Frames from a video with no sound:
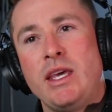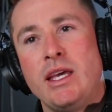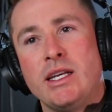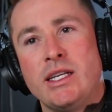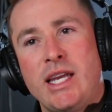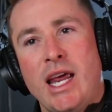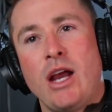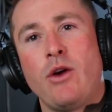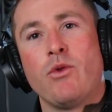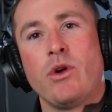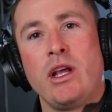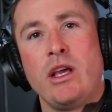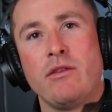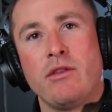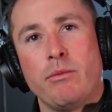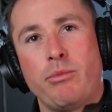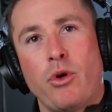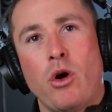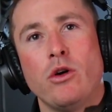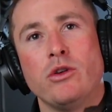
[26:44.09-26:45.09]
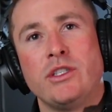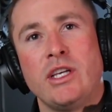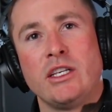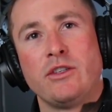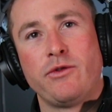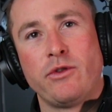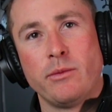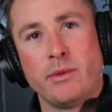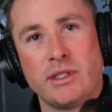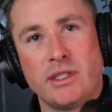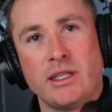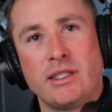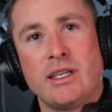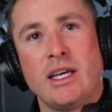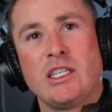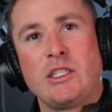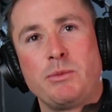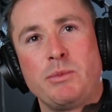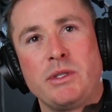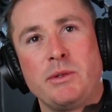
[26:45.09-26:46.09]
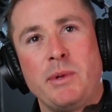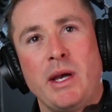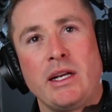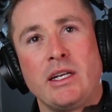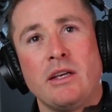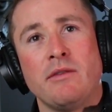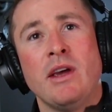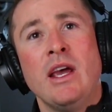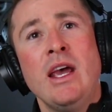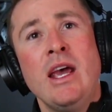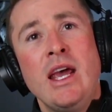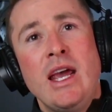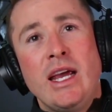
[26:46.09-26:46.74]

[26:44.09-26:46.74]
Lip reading: the integrity of the process from a success perspective